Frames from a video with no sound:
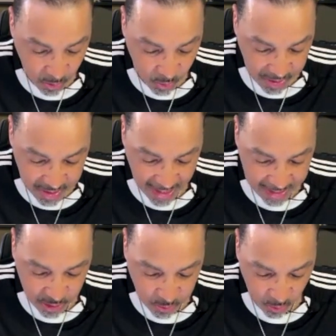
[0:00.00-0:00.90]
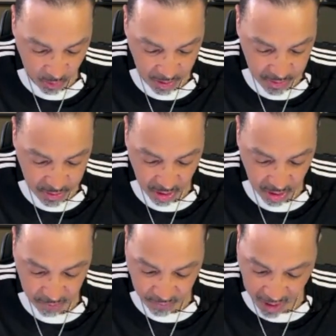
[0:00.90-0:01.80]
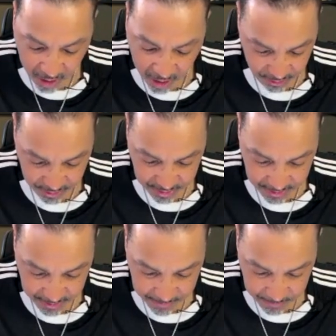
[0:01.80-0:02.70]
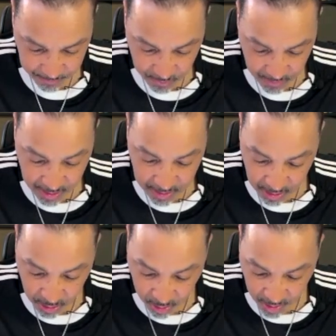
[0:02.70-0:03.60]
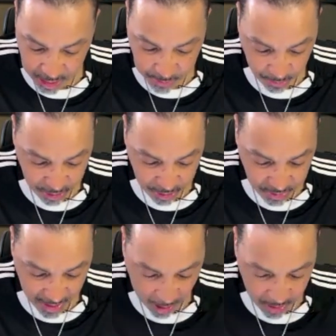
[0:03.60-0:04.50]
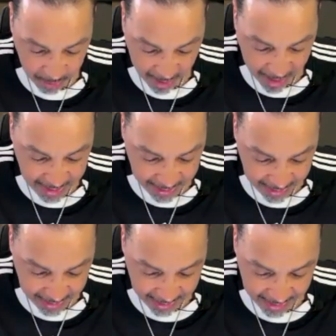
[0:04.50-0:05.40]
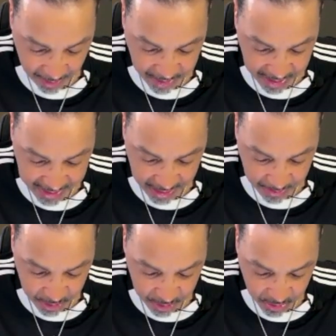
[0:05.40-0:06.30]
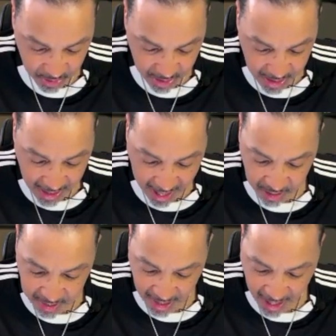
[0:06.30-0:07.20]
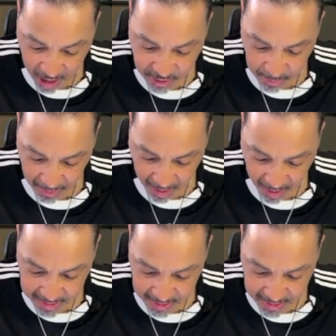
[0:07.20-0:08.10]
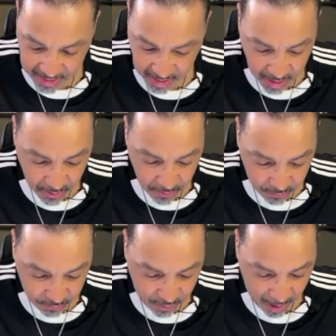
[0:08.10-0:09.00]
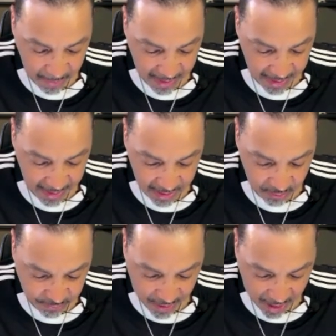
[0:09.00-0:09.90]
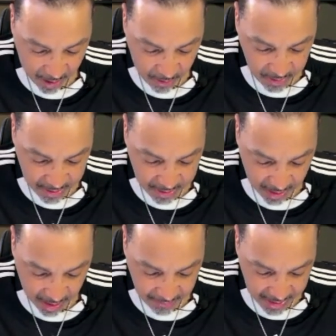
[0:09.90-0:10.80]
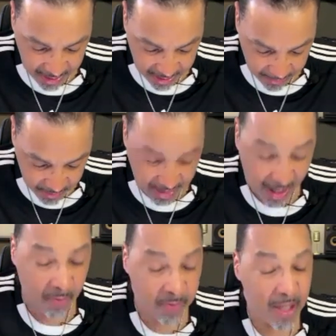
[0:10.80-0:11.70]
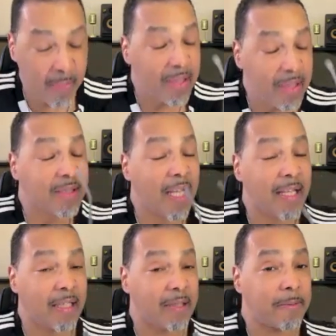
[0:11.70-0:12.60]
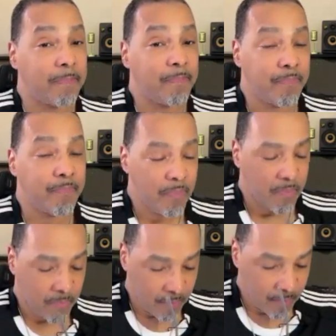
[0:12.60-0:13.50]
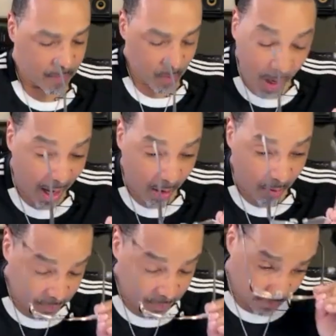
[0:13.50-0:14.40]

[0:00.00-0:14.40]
which he has sworn to your fathers, the Lord has brought you out with a mighty hand and redeemed you out of the house of bondage from the hand of Pharaoh, the king of Egypt. Now, let me just say this. Wow.